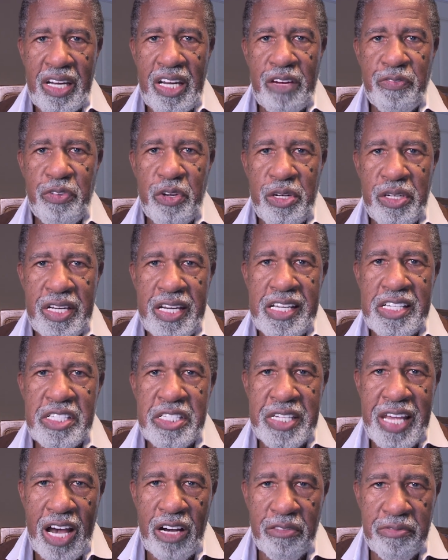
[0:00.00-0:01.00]
If you need
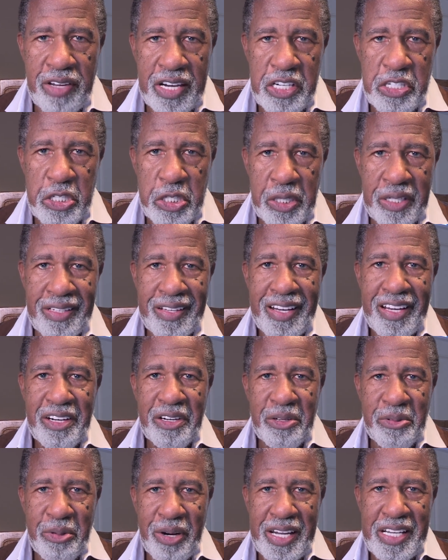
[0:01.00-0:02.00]
salvation,
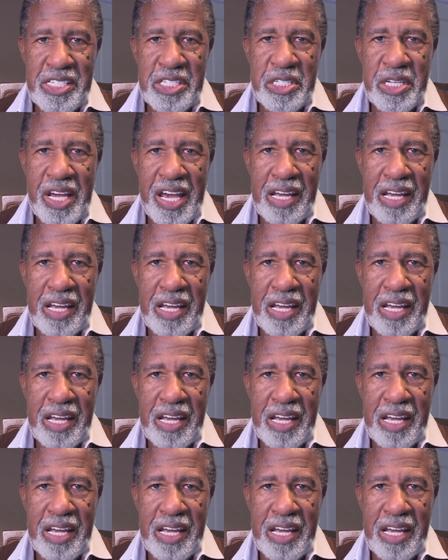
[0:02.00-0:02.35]
grace